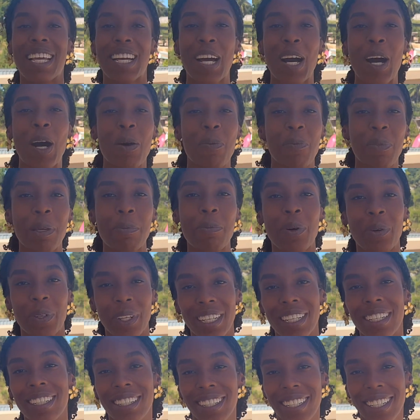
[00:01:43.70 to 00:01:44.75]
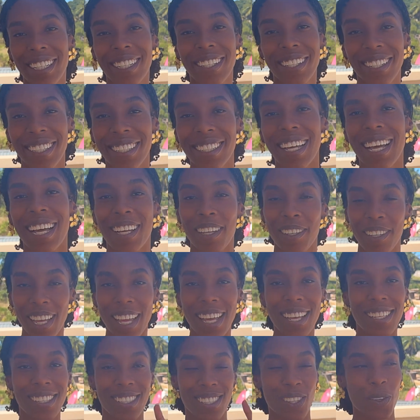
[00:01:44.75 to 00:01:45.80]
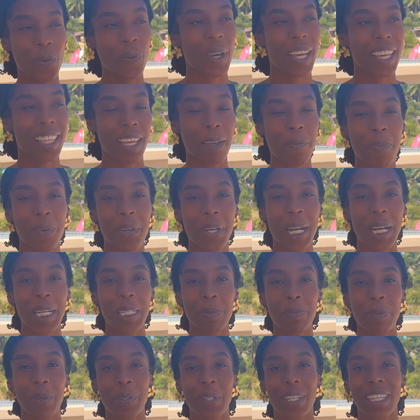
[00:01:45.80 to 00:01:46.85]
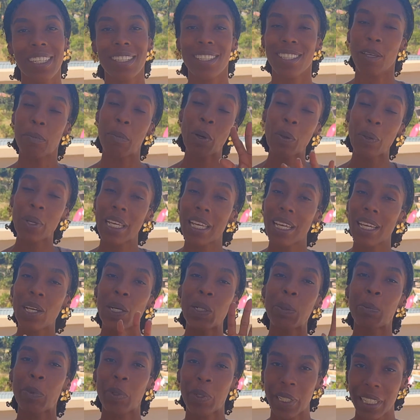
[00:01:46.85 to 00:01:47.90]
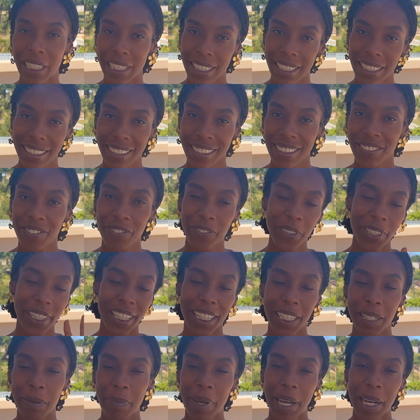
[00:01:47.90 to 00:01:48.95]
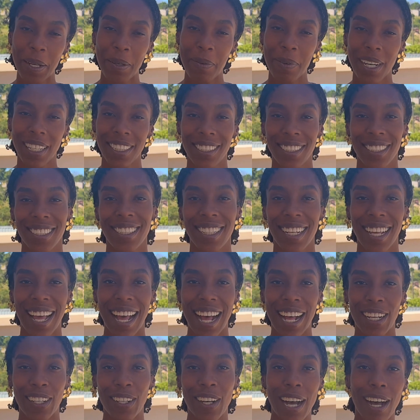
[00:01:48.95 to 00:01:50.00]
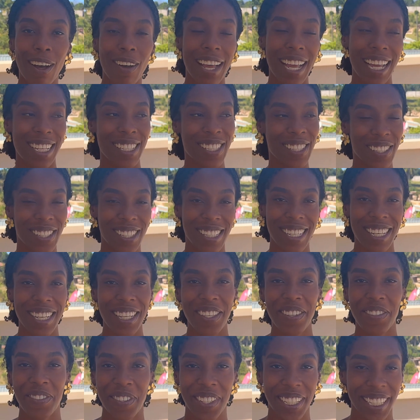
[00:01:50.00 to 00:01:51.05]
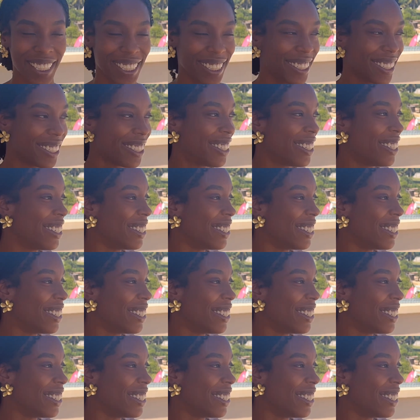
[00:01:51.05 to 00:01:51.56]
call me Monica here a lot as the way they pronounce Monique. So Monique or Monica, for anybody watching. I'll answer to either one.